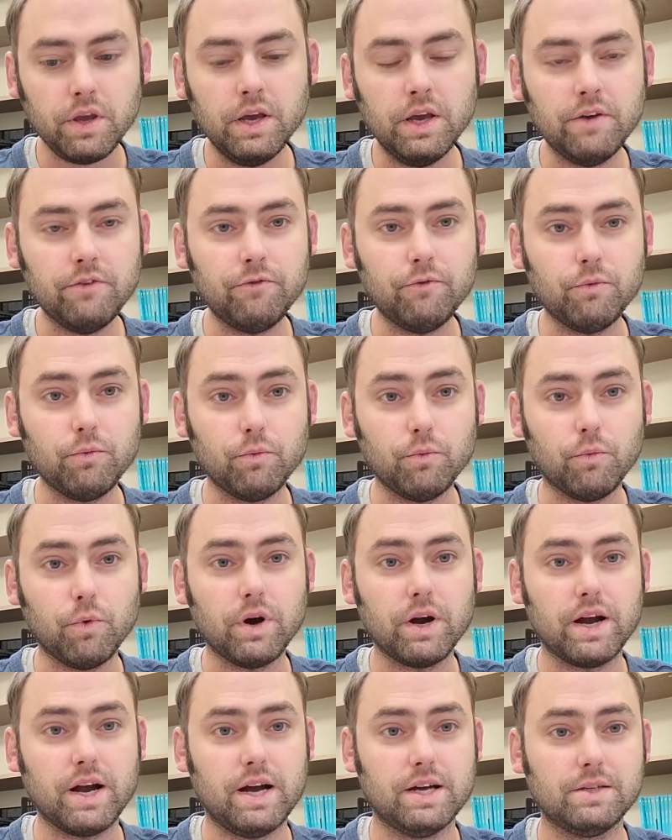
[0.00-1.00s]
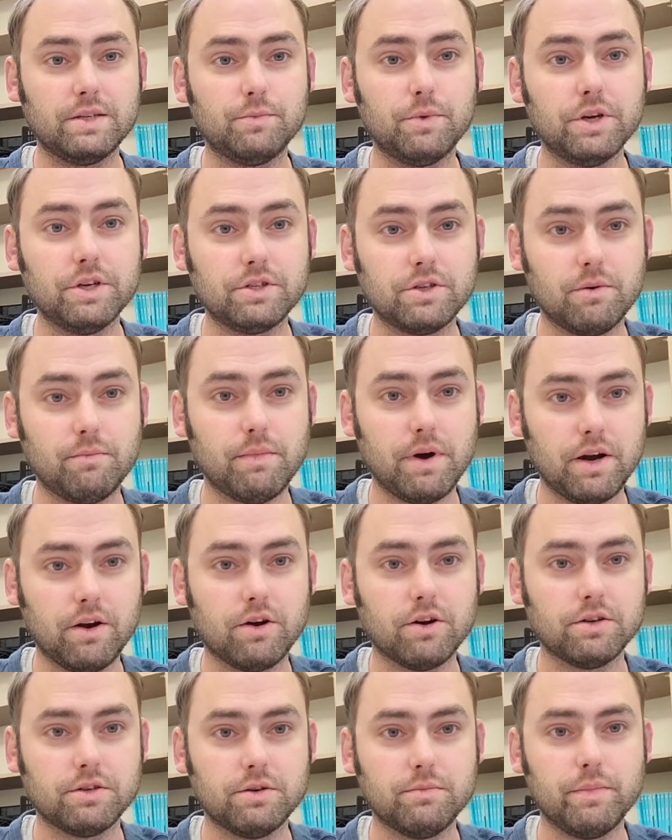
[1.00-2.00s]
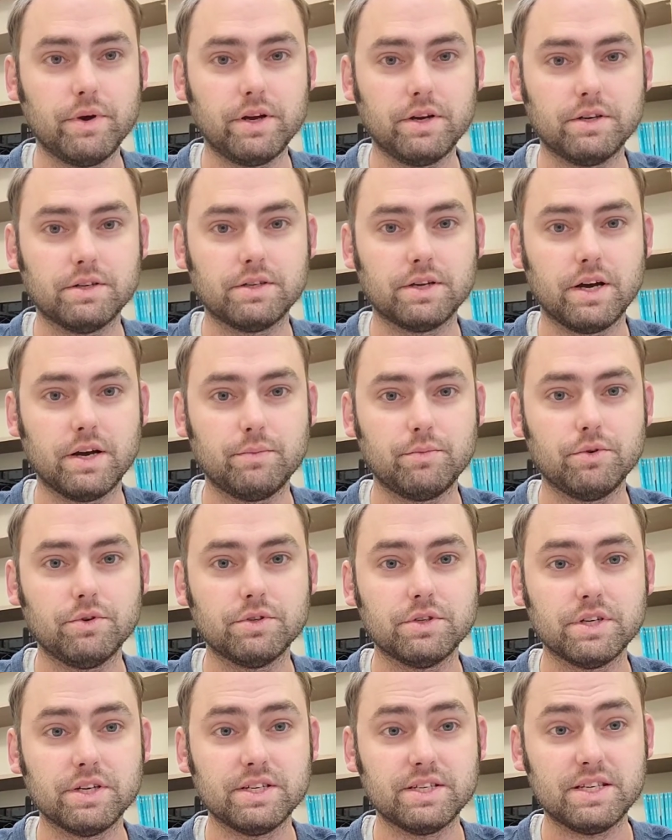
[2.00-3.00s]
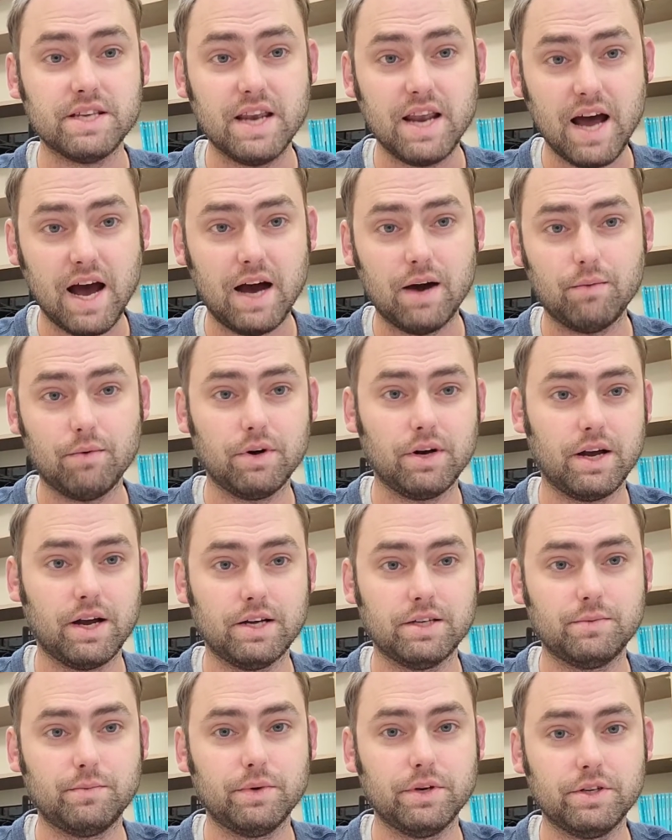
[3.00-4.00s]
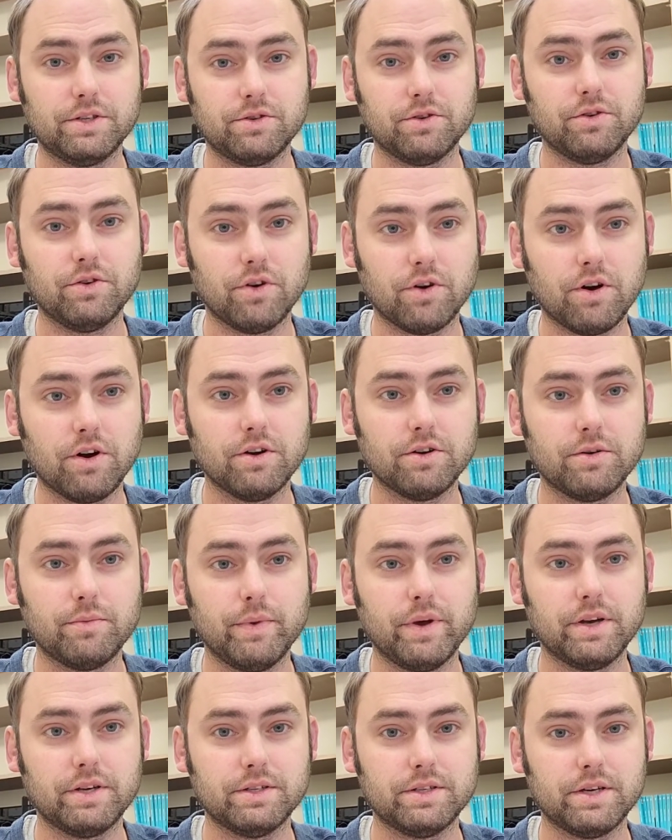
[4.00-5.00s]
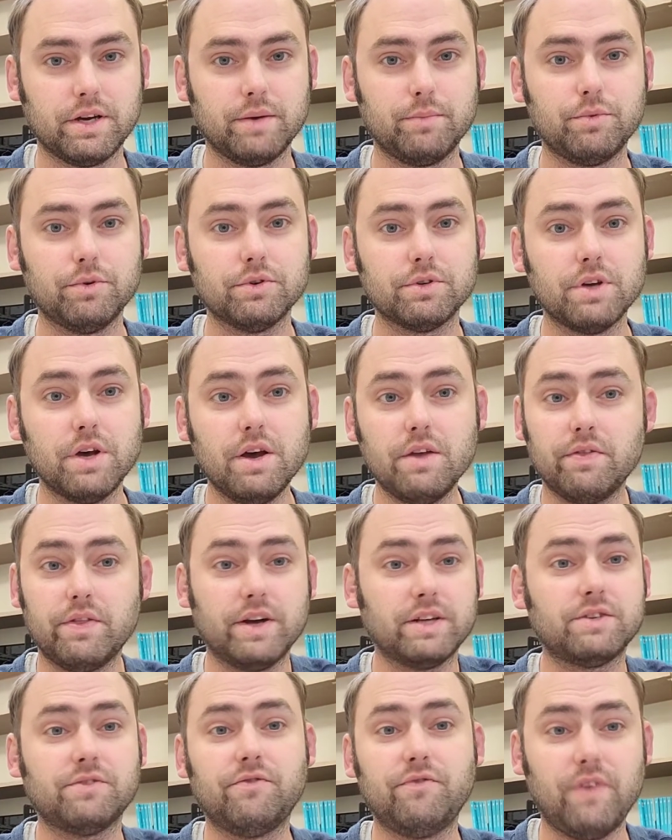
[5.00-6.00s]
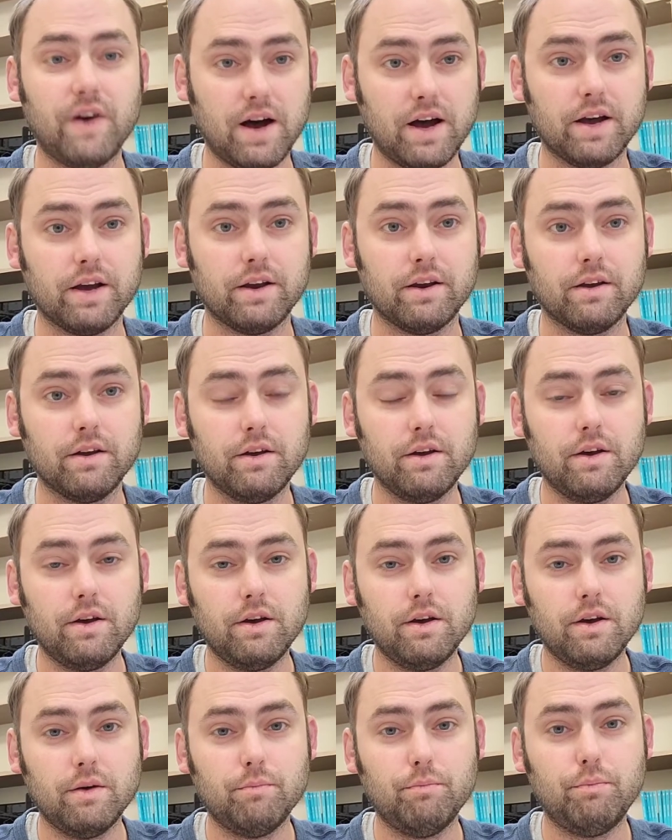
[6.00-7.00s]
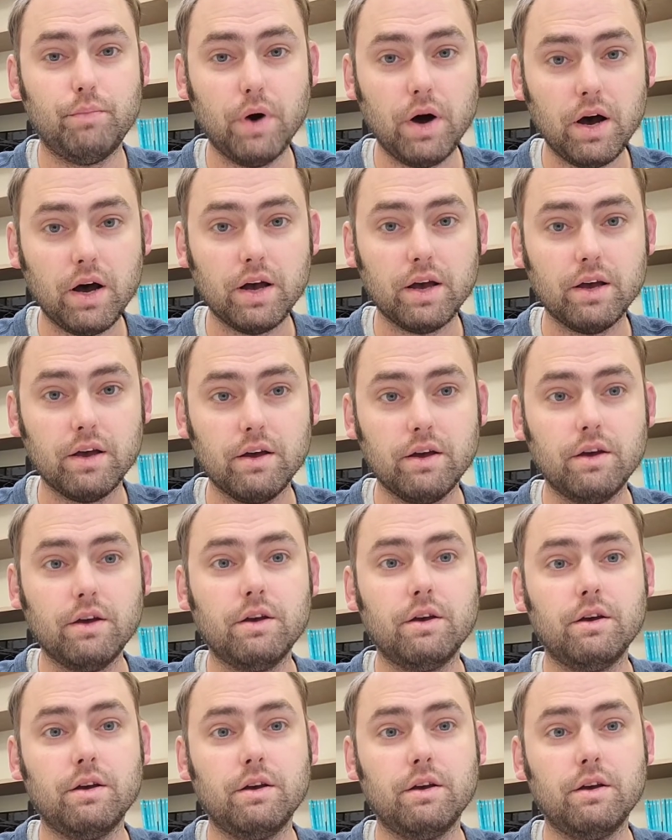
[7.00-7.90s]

If what God's placed on my heart to make disciples is not what God's placed on your heart to make disciples, that's fine. But